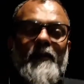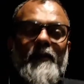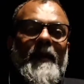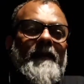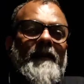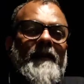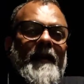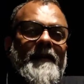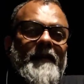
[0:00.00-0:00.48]
To
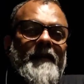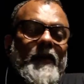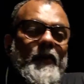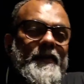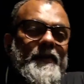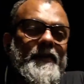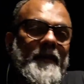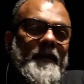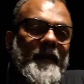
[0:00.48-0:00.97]
me, that's a
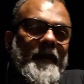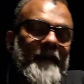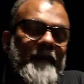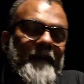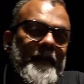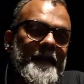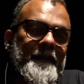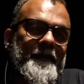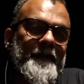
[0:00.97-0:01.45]
crucial
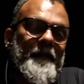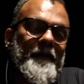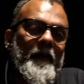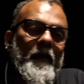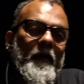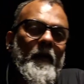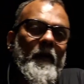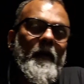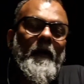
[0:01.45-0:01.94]
evidence
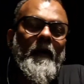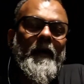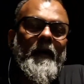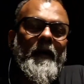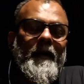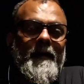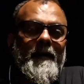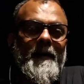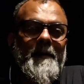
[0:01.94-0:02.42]
for
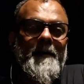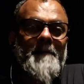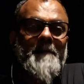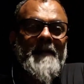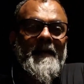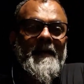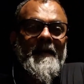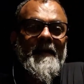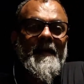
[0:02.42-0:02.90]

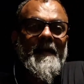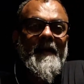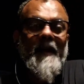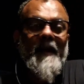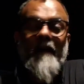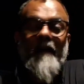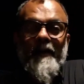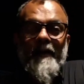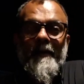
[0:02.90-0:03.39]

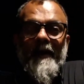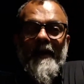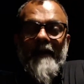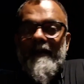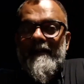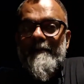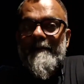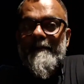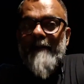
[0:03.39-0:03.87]
everybody
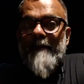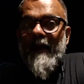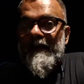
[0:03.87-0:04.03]
that's part